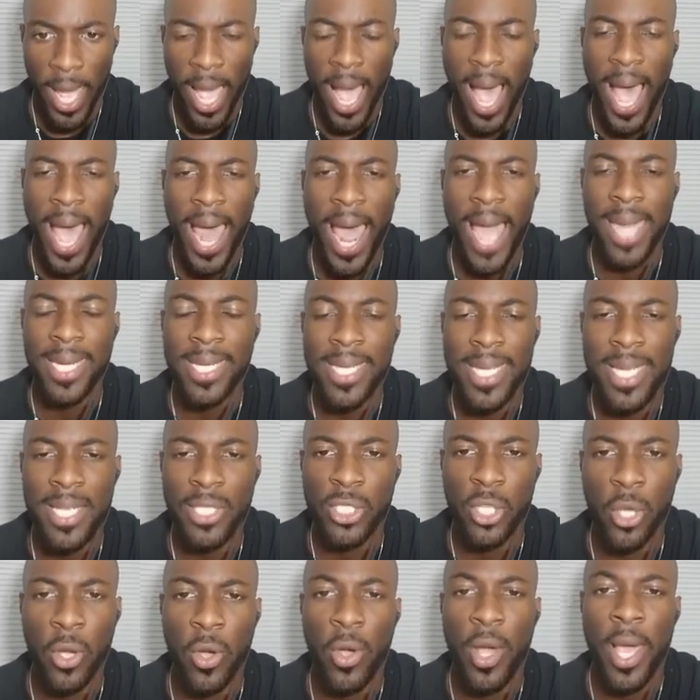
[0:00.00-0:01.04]
I need
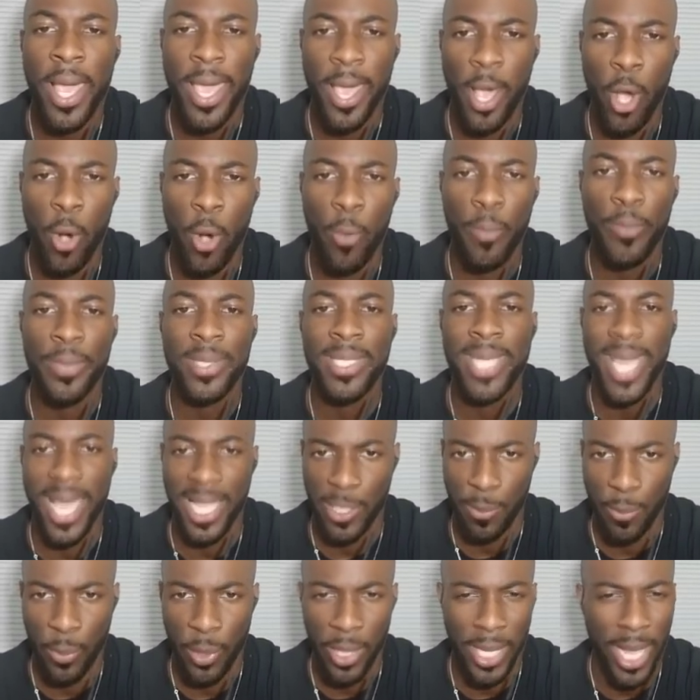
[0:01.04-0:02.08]
your help
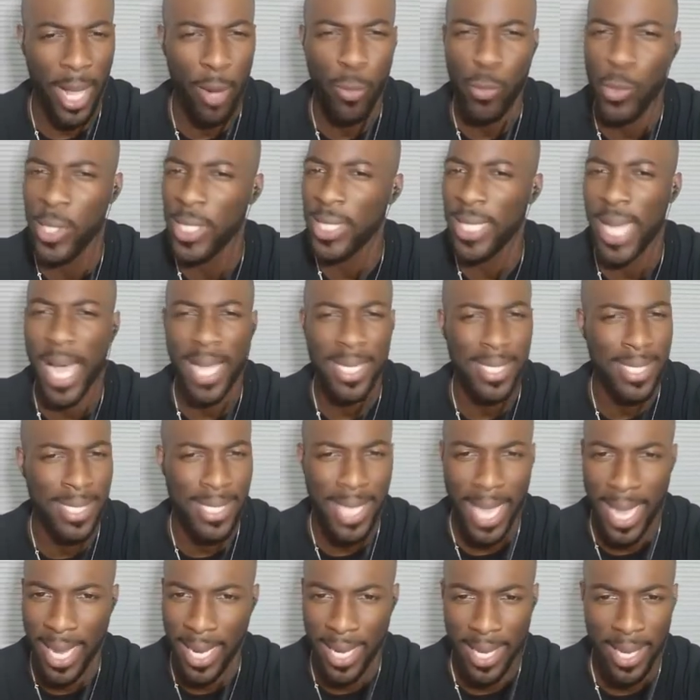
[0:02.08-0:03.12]
desperately. I would not
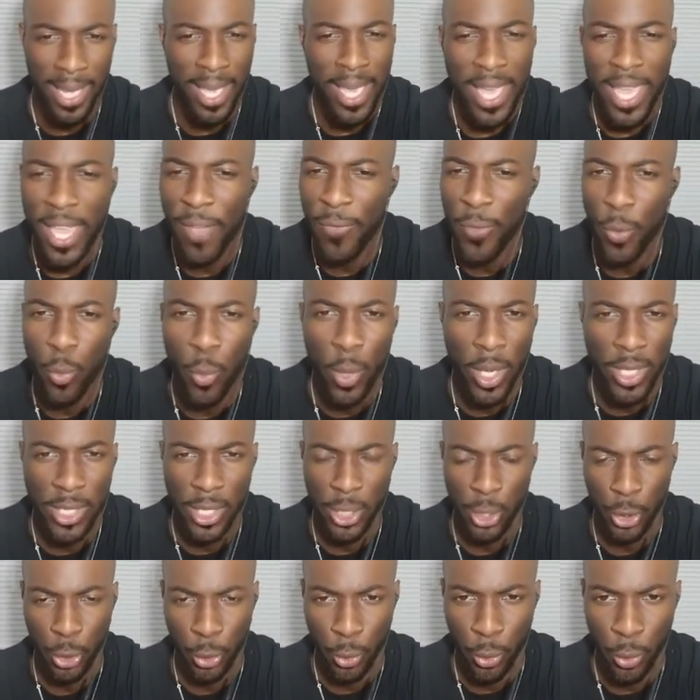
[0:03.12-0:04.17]
say it if it
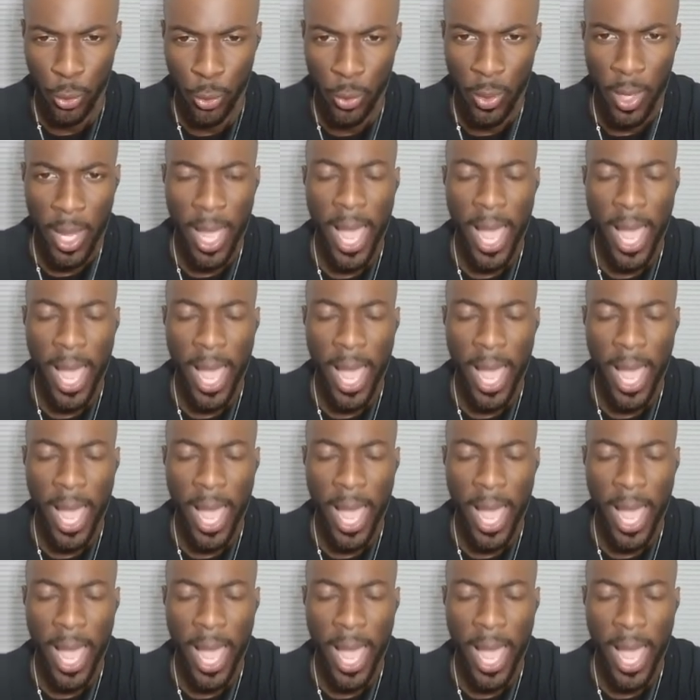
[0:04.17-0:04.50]
wasn't true.